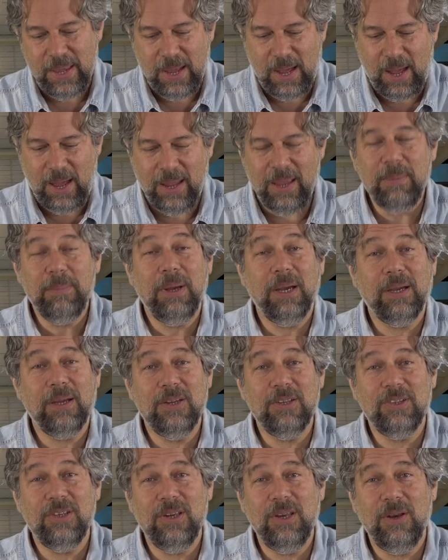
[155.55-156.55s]
I am not
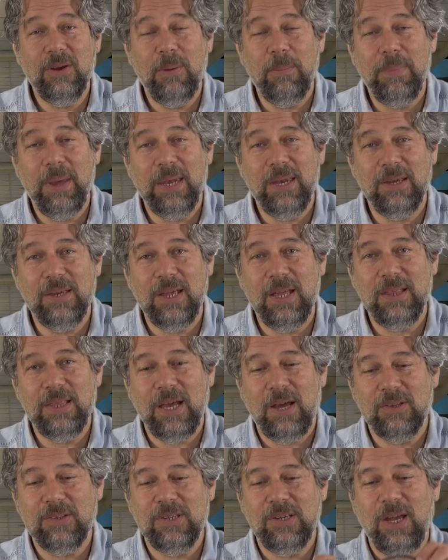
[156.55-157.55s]
gonna sit here and bend it
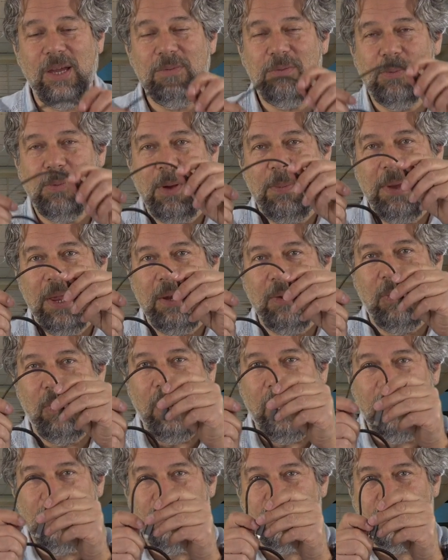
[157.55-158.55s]
10,000 times, but we'll bend it
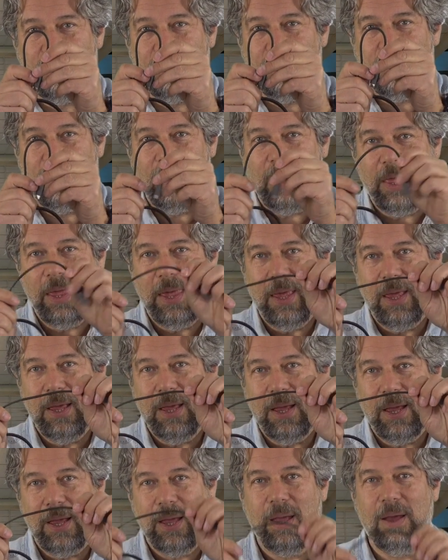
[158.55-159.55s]
once.
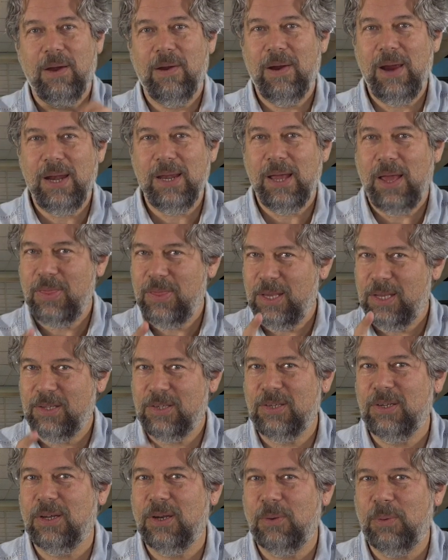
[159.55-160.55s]
All right, I think it's
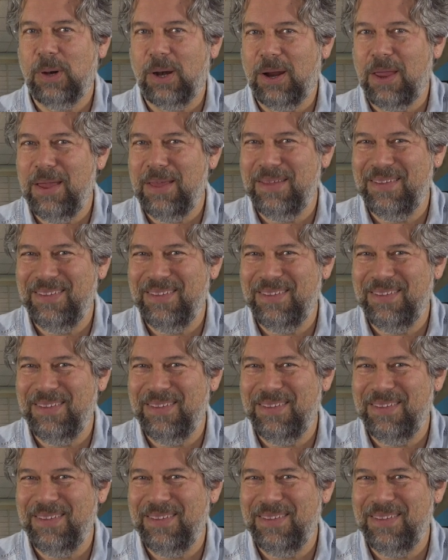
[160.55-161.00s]
still gonna work.